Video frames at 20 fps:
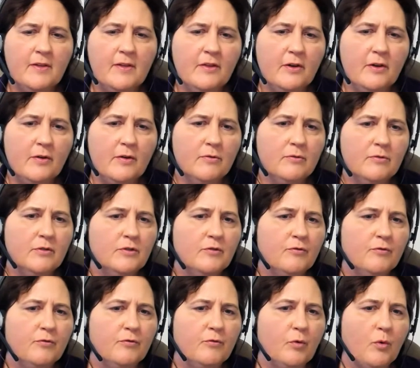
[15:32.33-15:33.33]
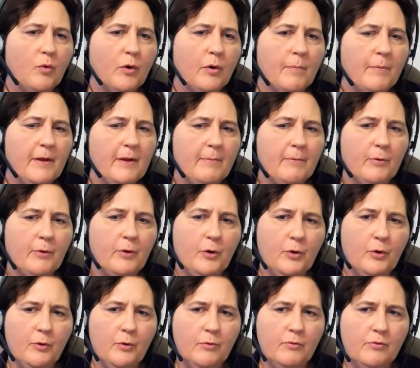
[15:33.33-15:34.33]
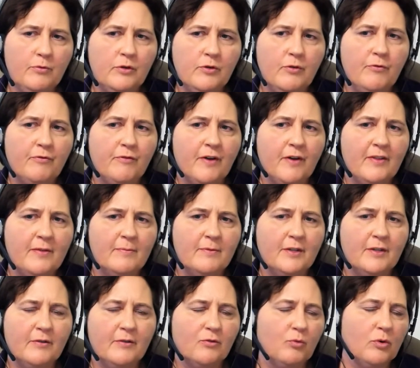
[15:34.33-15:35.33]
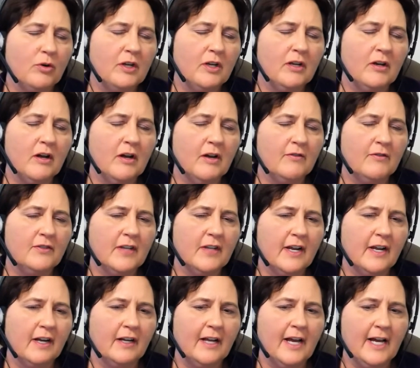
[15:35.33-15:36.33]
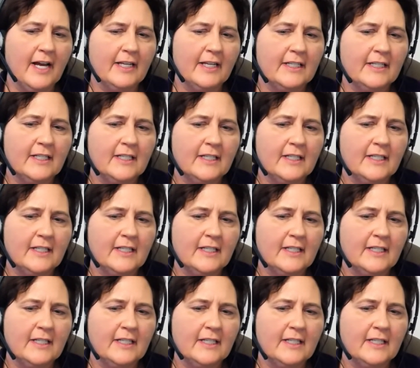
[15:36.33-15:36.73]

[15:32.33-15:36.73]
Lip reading: those for people who do find themselves working off-site a lot?